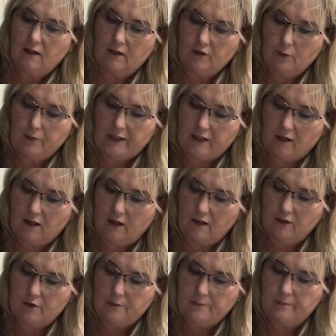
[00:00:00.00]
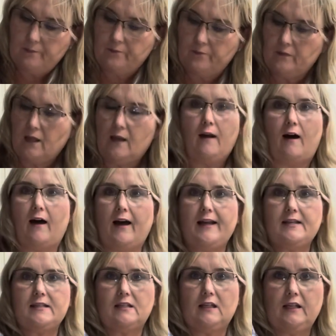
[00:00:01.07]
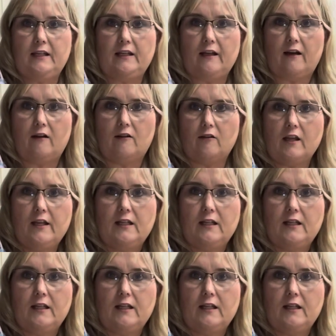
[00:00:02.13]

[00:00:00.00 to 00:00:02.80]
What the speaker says: A little bit of color. Hot diggity dog.